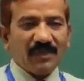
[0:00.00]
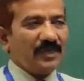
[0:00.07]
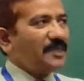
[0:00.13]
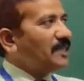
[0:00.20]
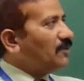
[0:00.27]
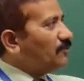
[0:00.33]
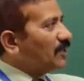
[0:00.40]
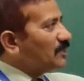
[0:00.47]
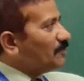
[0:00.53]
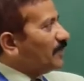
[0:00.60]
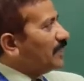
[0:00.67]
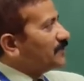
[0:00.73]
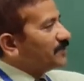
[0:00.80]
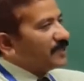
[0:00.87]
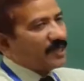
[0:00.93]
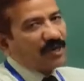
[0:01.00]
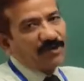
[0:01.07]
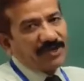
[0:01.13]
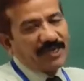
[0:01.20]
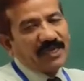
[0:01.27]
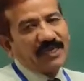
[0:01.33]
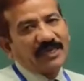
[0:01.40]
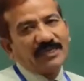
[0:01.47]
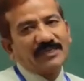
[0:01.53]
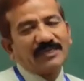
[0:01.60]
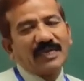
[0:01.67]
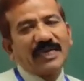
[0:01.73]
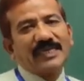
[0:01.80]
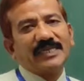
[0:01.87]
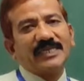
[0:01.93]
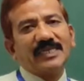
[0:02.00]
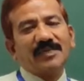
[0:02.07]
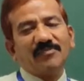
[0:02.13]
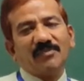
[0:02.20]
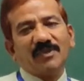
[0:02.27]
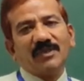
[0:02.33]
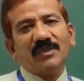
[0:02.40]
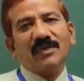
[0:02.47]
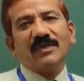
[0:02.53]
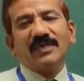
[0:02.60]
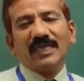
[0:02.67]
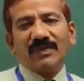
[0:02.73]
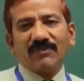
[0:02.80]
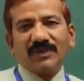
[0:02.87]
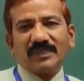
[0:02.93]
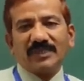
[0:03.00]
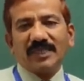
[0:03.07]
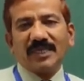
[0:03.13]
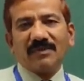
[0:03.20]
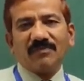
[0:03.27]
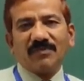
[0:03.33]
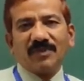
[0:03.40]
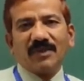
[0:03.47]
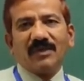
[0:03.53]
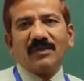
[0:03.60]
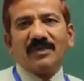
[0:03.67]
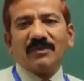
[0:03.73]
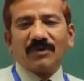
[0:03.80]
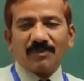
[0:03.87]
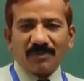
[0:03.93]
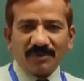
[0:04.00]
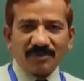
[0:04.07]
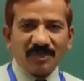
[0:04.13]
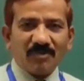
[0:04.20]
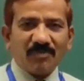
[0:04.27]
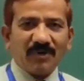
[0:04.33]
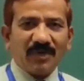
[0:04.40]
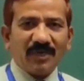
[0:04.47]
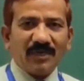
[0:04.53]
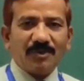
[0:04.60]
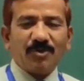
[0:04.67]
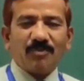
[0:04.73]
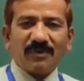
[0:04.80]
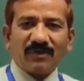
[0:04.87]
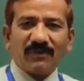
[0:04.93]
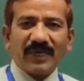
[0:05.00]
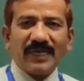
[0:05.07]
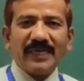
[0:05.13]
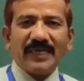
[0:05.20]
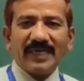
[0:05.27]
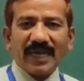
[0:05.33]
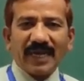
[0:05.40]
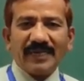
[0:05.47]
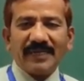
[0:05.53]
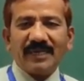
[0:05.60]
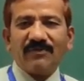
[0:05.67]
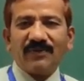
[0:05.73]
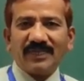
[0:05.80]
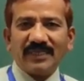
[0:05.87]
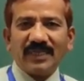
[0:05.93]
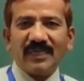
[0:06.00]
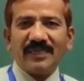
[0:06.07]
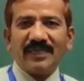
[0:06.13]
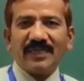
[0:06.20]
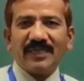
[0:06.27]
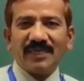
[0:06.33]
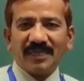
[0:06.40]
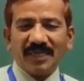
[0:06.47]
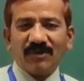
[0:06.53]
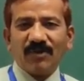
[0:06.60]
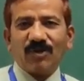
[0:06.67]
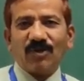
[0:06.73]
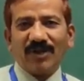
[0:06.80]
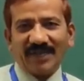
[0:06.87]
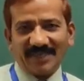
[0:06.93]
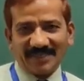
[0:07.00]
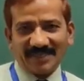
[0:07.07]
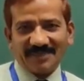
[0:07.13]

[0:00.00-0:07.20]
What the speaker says: In the first place, now here is a letter requesting your principal to provide canteen facility in your college.